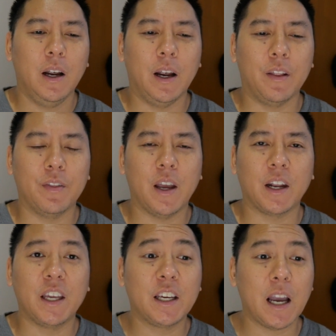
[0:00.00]
And
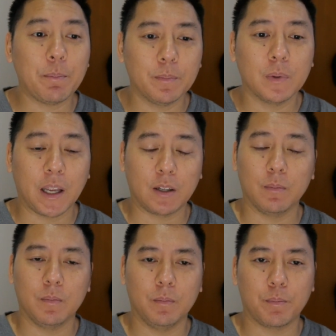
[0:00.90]
that he kept, like,
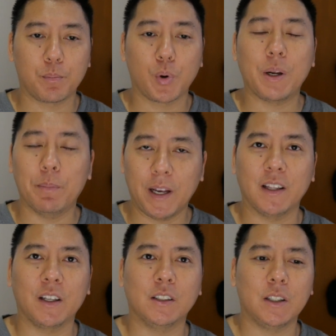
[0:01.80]
pretty
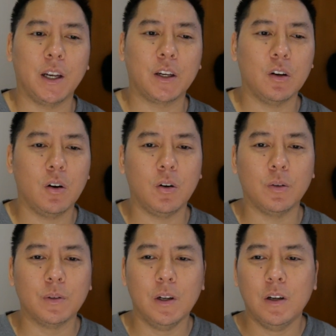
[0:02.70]
blatantly saying, you
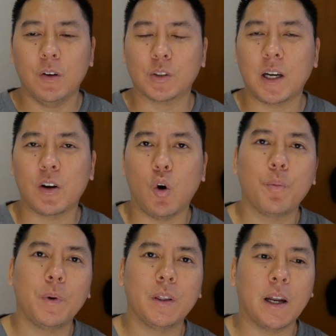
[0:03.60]
know, I was kind of
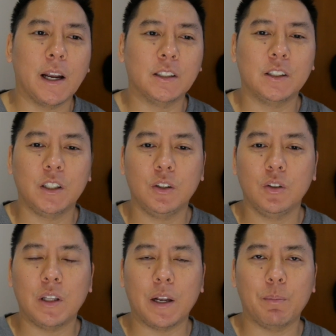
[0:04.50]
hoping that I'd see
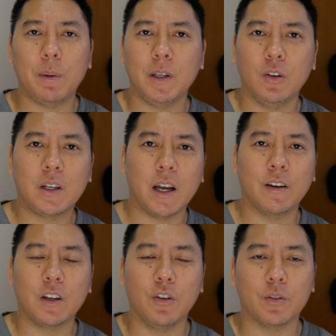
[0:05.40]
you, that maybe you kind
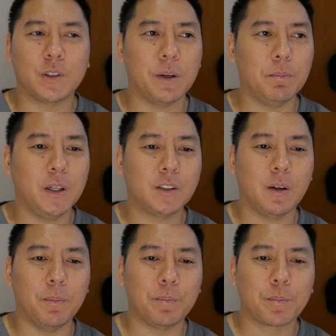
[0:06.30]
of, you know, tip me
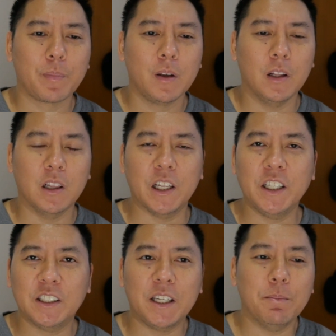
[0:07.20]
some
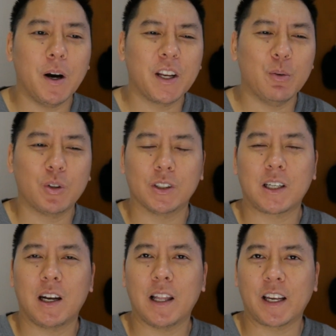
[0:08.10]
leasey money, which is
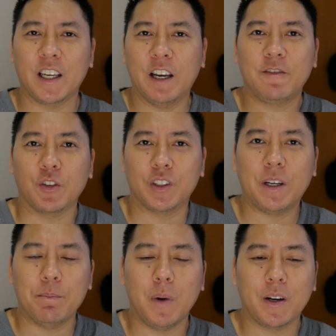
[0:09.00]
kind of like a gift or
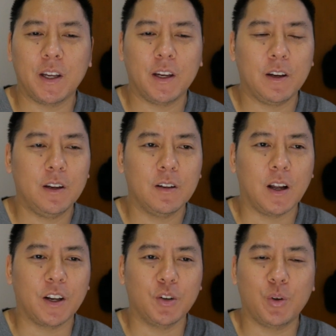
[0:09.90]
tip money,
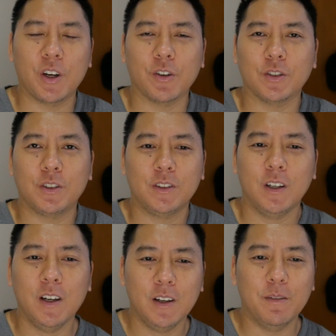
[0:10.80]
like New Year's
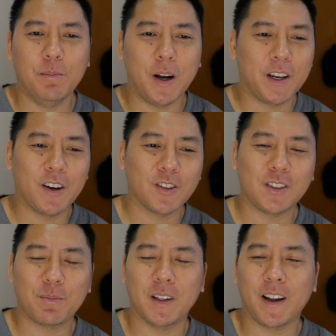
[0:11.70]
money or
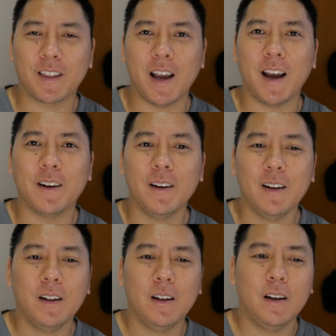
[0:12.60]
something like that.
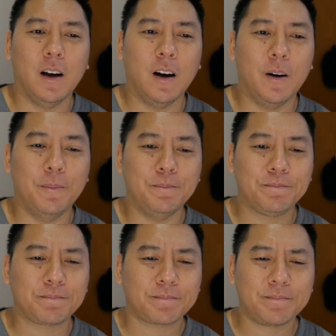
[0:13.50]

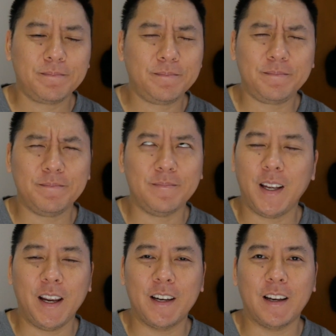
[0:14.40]

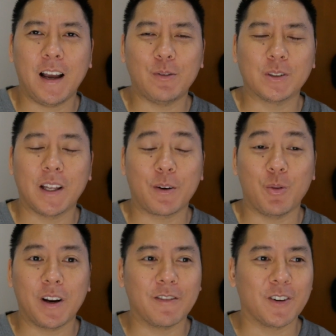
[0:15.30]
And I was like,
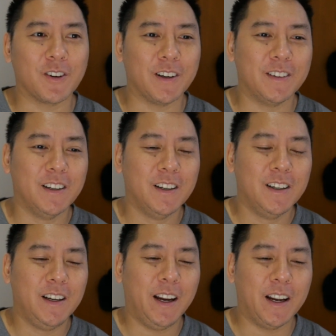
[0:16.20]
whatever.
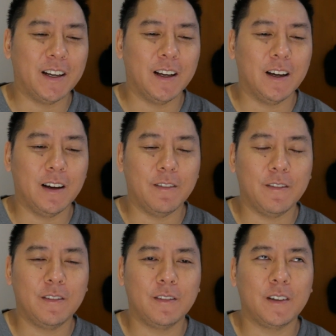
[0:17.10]
And
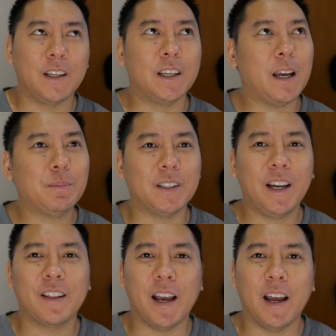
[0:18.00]
he kept
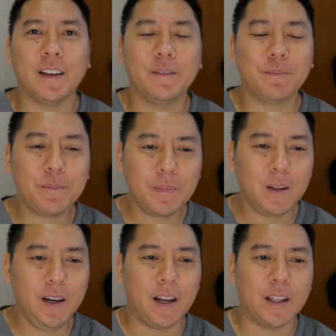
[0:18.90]
saying that.
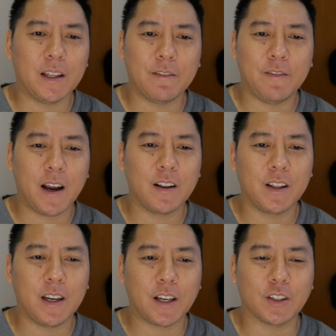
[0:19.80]
And then
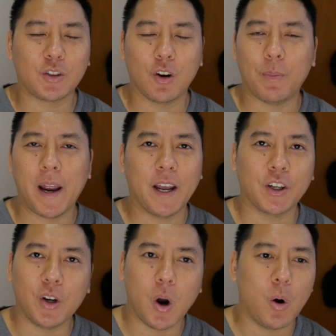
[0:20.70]
finally, I just told him I had
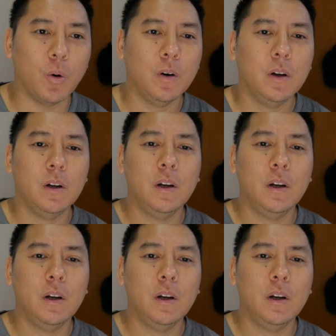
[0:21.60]
to go.